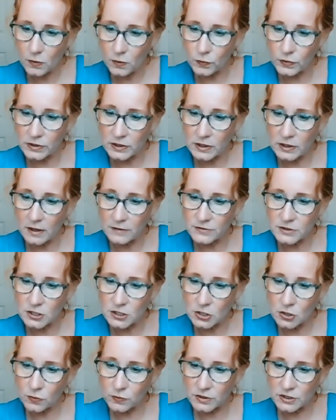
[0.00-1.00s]
Would love
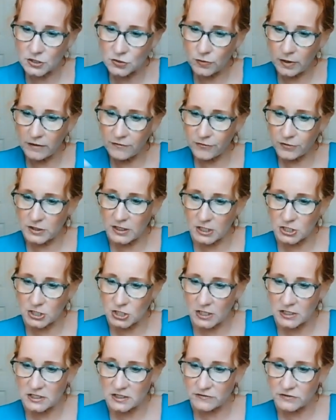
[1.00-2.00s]
to know what is great for
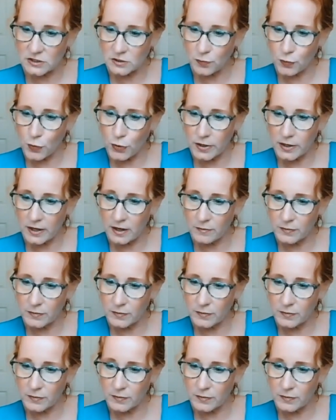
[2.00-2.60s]
digestive support.